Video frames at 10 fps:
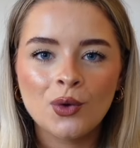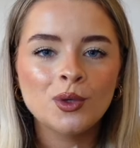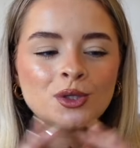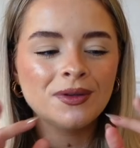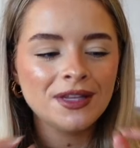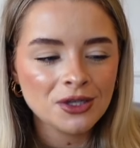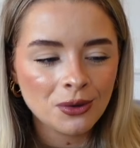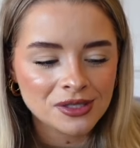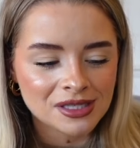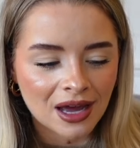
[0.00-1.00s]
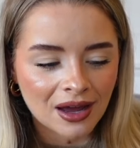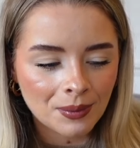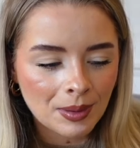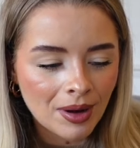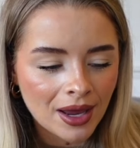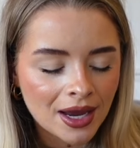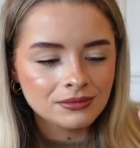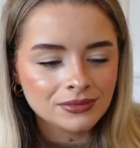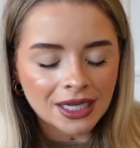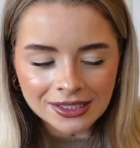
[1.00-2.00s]
which when they told us that, we were like,
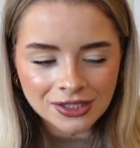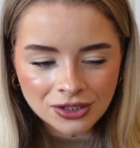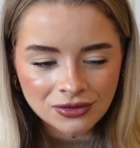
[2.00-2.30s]
that's